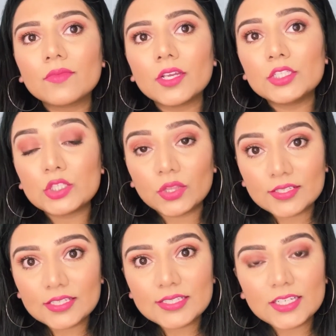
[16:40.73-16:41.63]
So this
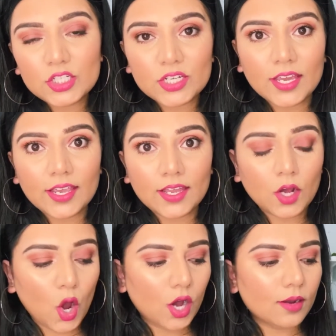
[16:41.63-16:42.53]
is the shade
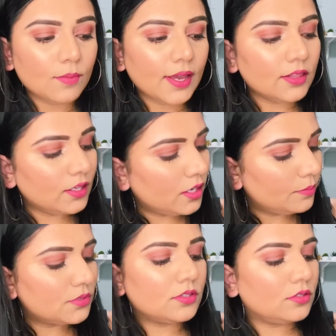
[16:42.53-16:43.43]
on my
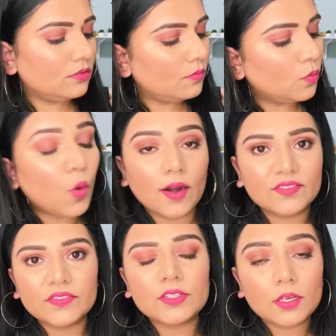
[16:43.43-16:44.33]
lips,
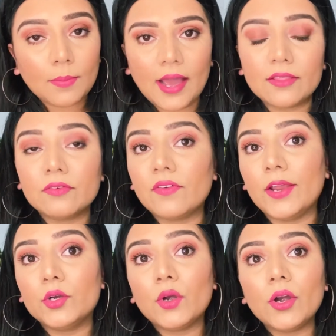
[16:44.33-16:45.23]
150
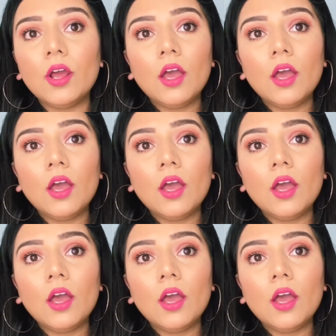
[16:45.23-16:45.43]
Pathfinder.